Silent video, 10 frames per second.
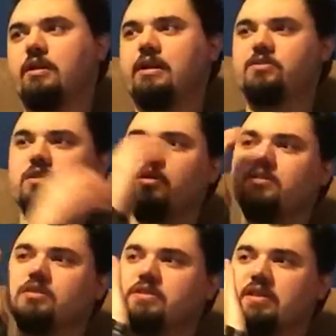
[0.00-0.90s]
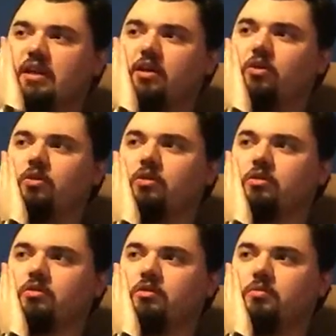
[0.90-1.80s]
It's hard to
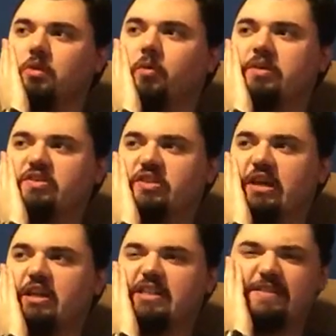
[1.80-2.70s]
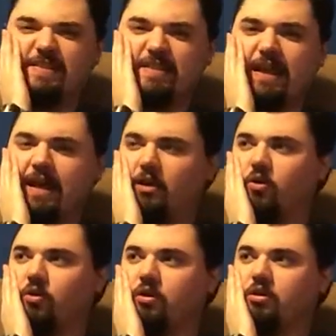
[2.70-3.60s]
tell where we stand in
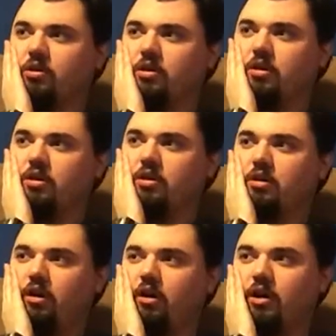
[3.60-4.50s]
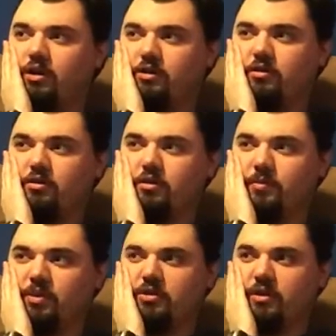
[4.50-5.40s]
scale on the
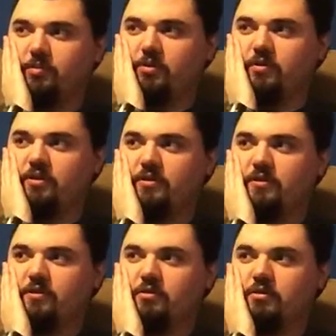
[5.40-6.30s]
military movies.